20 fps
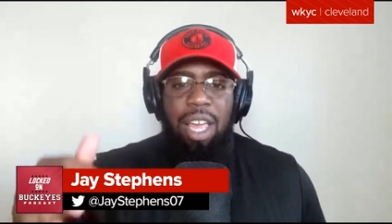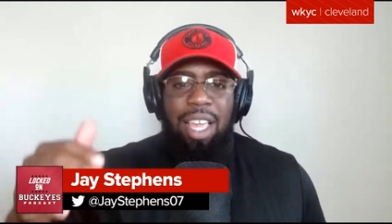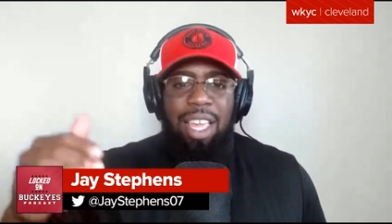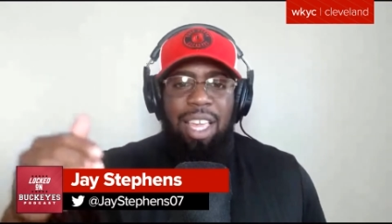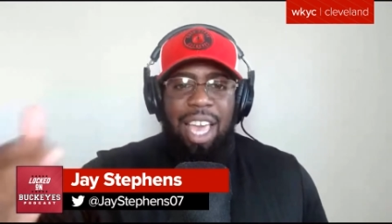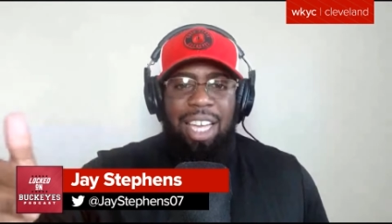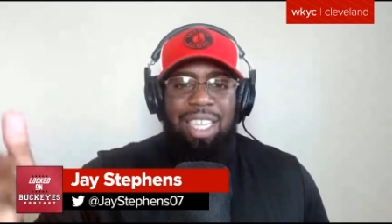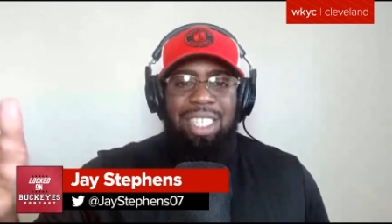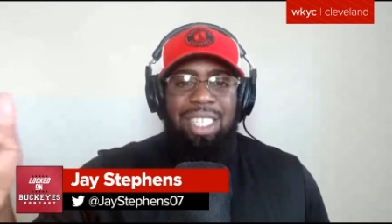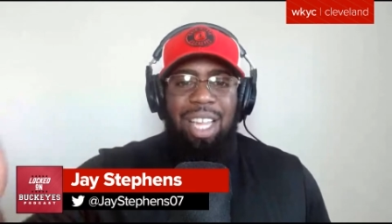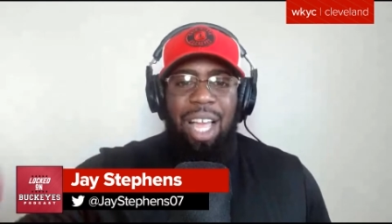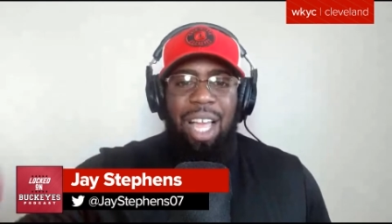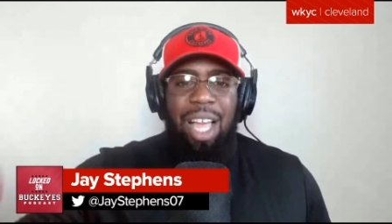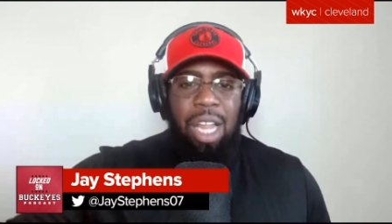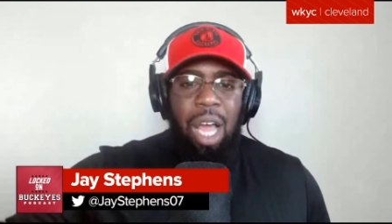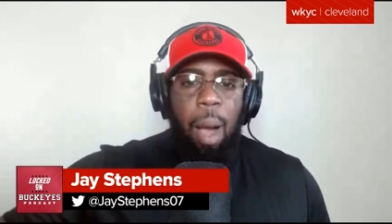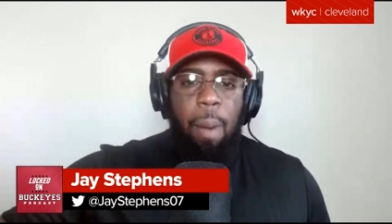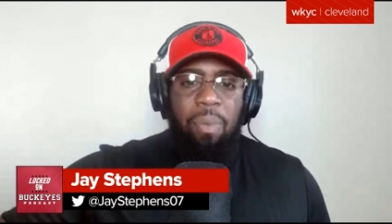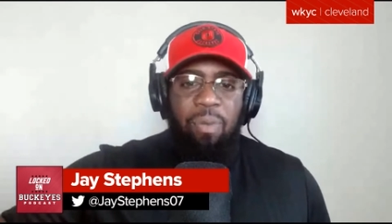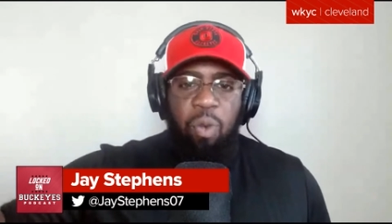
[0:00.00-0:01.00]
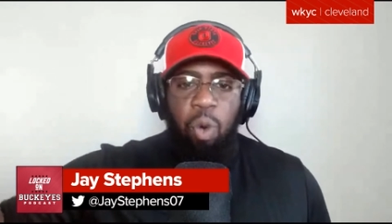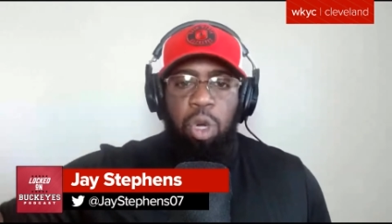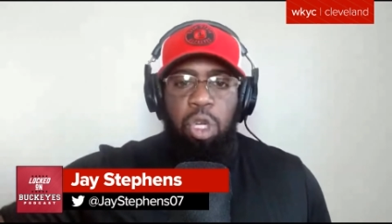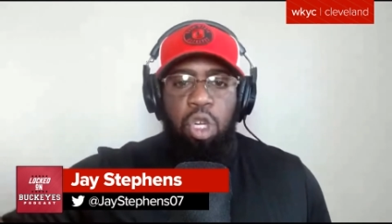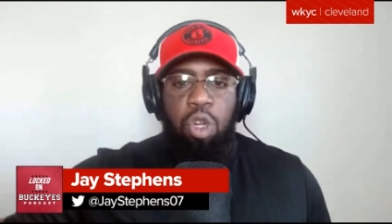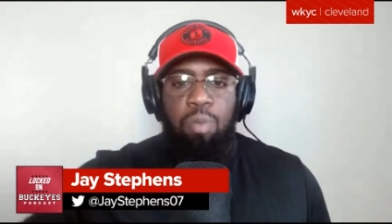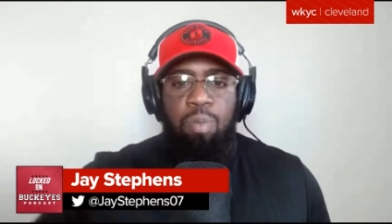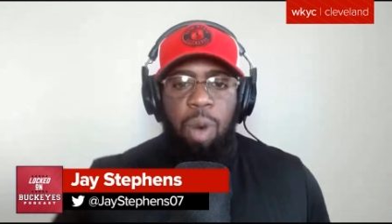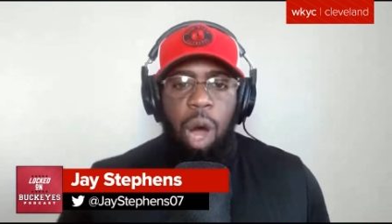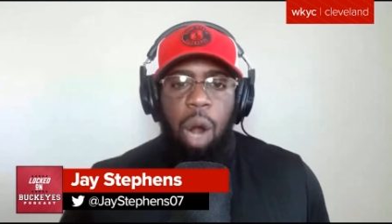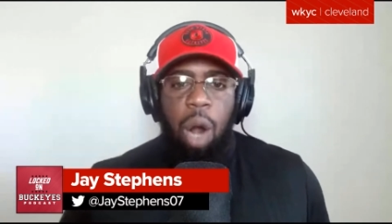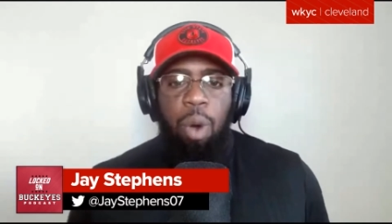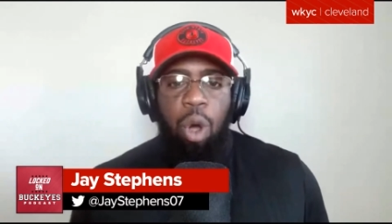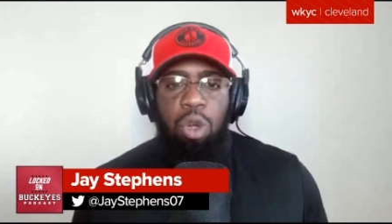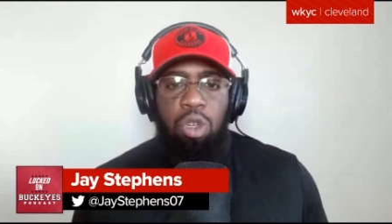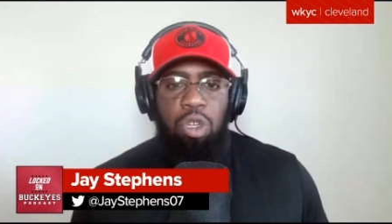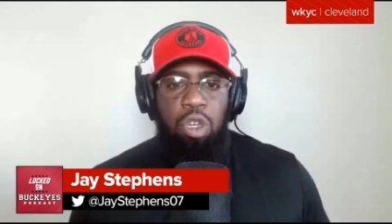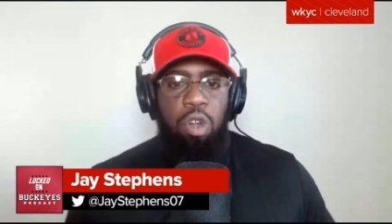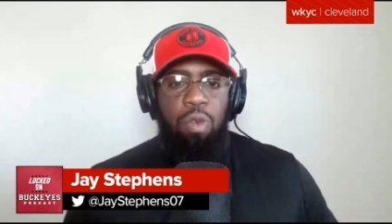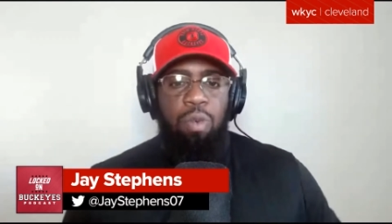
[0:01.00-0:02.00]
guest lined up for tomorrow
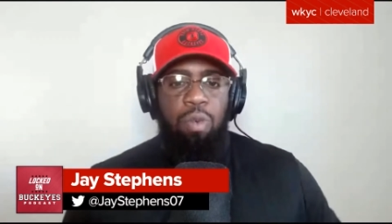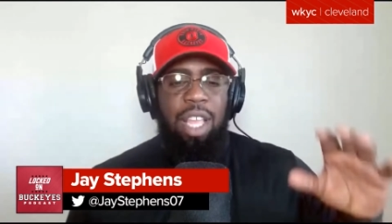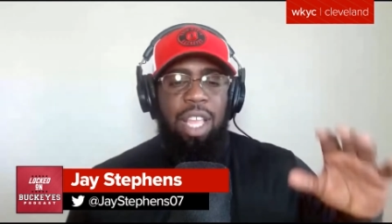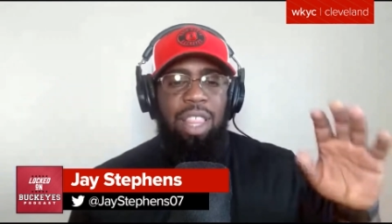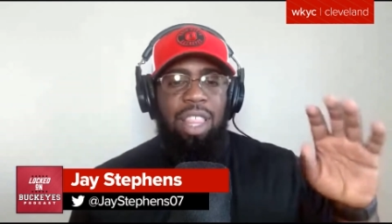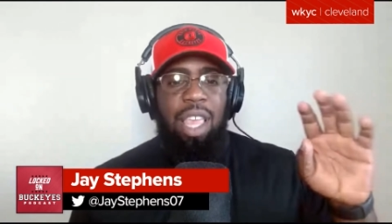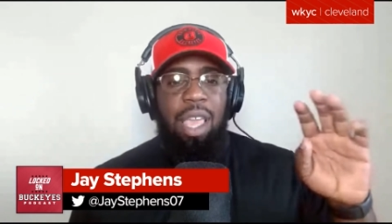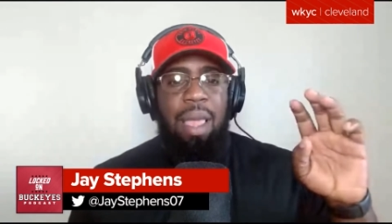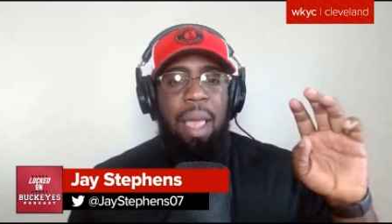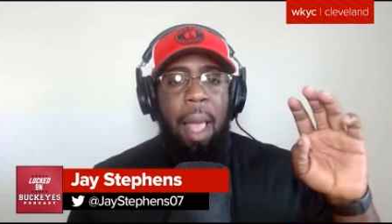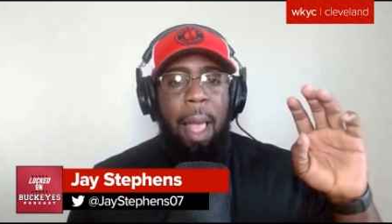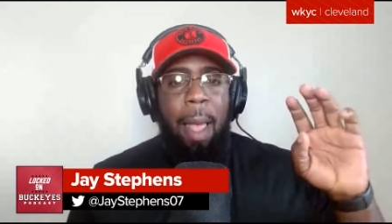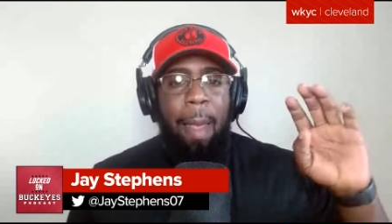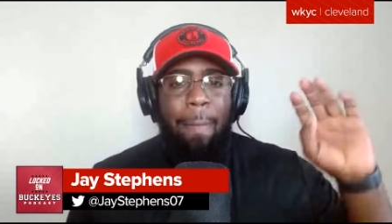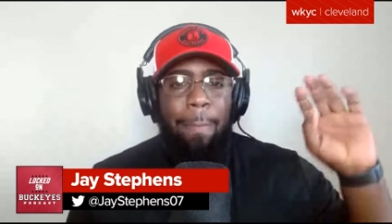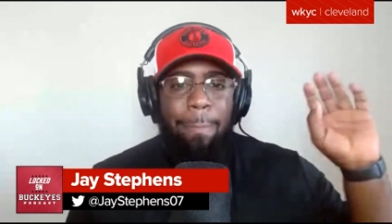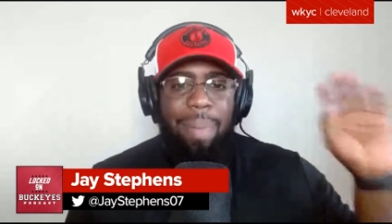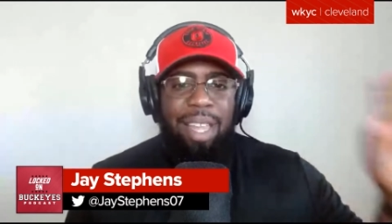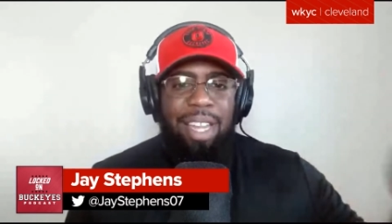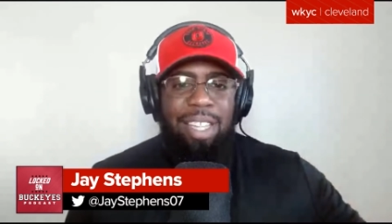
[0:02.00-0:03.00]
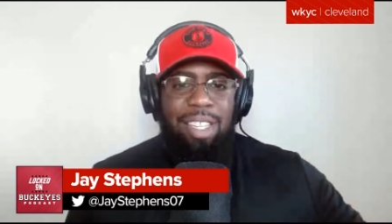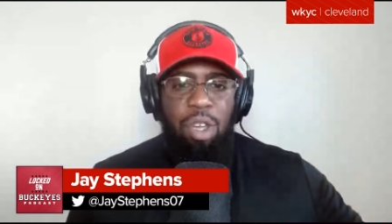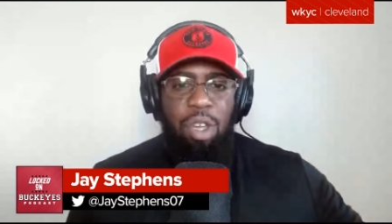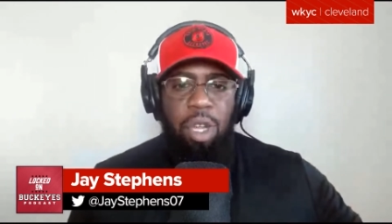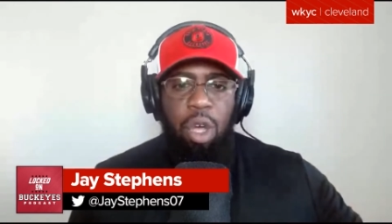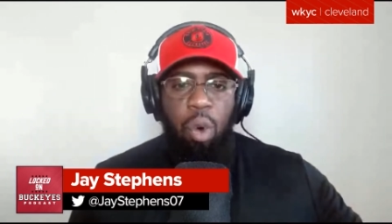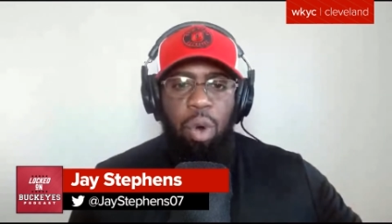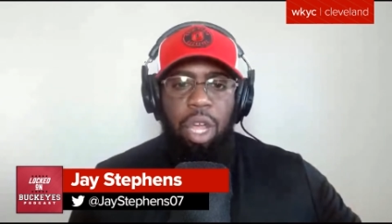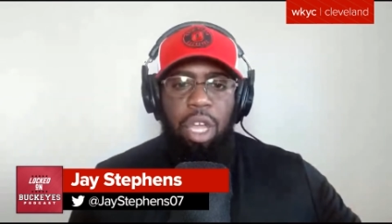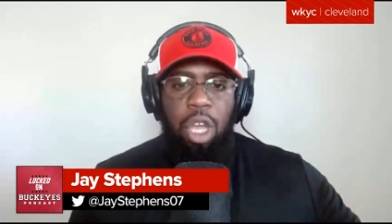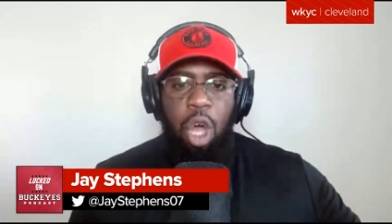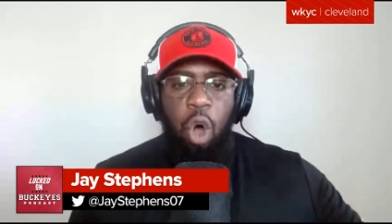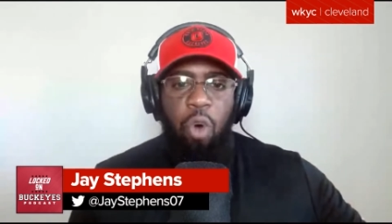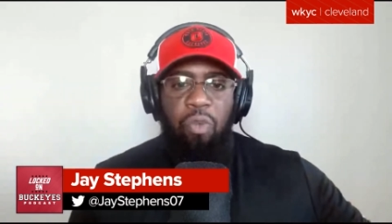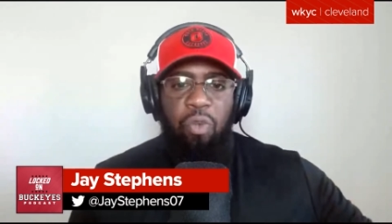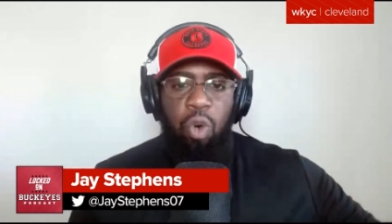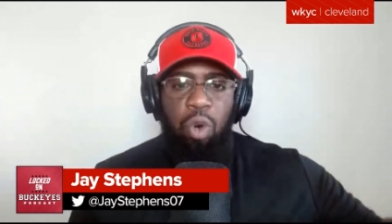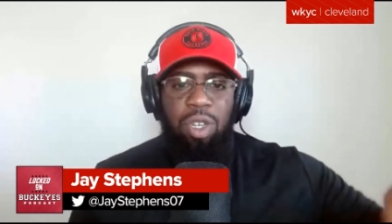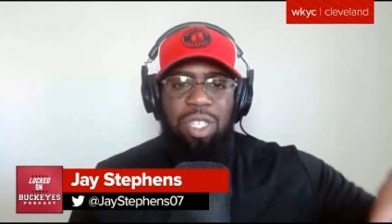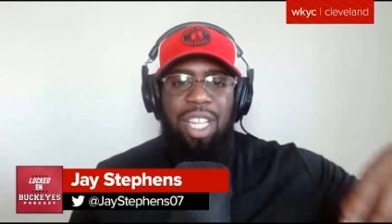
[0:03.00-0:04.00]
to get the Minnesota Golden
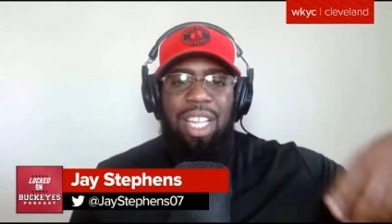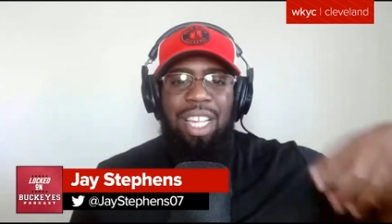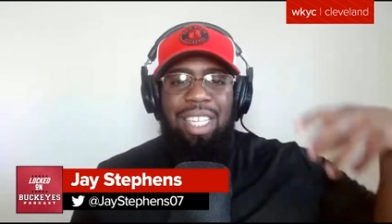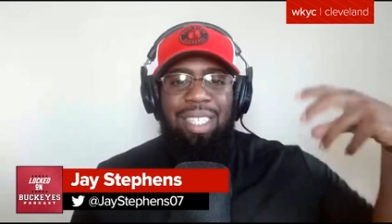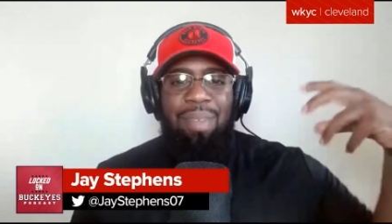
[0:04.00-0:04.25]
Gophers